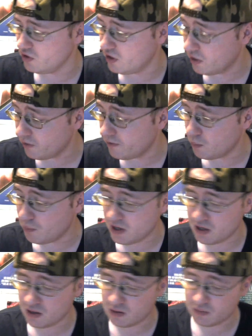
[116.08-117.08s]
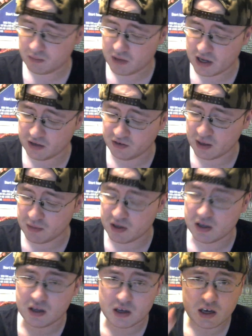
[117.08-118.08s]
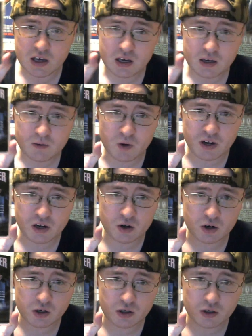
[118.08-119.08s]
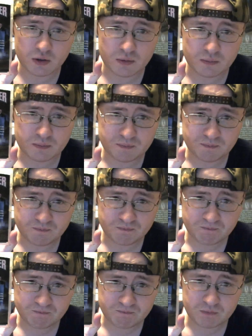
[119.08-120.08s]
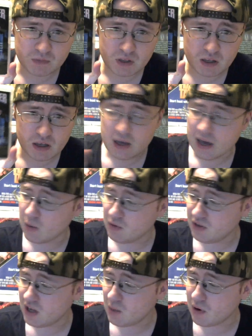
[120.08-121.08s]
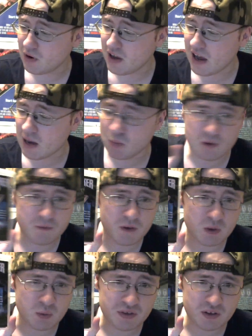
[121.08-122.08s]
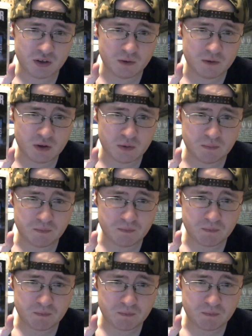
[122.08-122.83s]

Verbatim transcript: is another film Ben had sent me, Frankenhooker. I would say I probably had more fun with this film